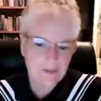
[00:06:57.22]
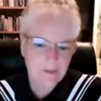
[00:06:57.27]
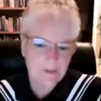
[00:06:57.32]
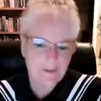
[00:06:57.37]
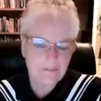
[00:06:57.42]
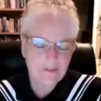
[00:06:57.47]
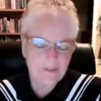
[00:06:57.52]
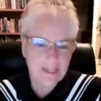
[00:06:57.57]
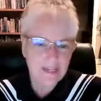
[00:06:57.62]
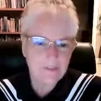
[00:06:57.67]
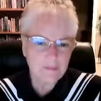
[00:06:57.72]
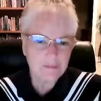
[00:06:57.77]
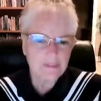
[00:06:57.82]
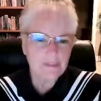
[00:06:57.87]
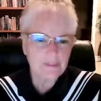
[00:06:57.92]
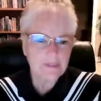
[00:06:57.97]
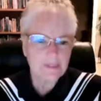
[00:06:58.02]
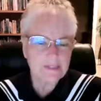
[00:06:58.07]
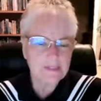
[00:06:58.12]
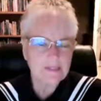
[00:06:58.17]
available
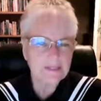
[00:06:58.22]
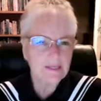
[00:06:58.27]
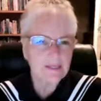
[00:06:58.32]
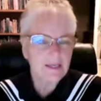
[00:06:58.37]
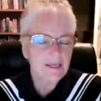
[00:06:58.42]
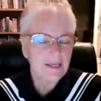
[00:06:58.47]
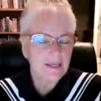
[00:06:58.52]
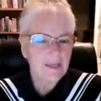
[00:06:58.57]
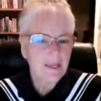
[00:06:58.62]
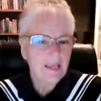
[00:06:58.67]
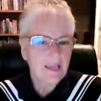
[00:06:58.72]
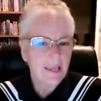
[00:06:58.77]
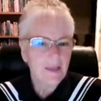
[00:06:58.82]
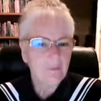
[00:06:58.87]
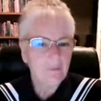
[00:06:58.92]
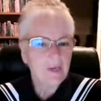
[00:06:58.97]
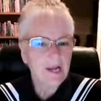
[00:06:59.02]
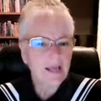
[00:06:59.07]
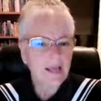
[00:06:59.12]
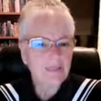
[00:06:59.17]
to us.
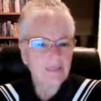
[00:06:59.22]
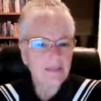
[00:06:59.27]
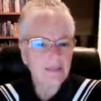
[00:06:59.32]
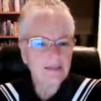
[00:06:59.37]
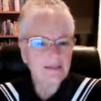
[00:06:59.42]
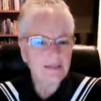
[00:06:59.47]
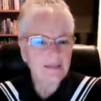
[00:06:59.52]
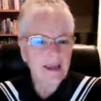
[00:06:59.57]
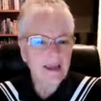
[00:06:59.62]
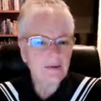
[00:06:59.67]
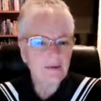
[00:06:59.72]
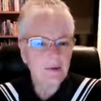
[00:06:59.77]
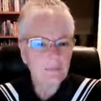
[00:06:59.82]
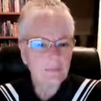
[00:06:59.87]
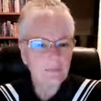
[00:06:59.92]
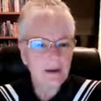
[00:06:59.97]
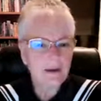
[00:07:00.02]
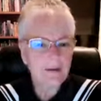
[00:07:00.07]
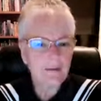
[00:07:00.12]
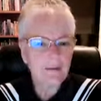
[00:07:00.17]
And when I think now
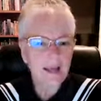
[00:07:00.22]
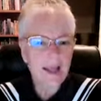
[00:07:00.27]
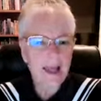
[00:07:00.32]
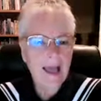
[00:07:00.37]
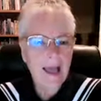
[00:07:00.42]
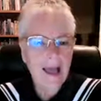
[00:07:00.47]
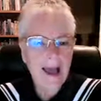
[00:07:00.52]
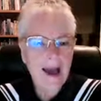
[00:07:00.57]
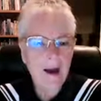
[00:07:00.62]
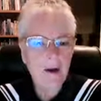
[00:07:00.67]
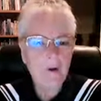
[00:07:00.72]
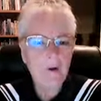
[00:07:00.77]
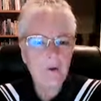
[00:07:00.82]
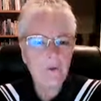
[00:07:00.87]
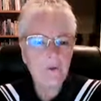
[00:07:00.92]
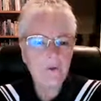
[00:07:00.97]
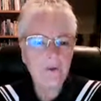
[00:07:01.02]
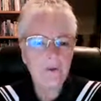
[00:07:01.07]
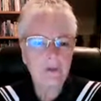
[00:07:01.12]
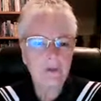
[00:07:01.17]
about how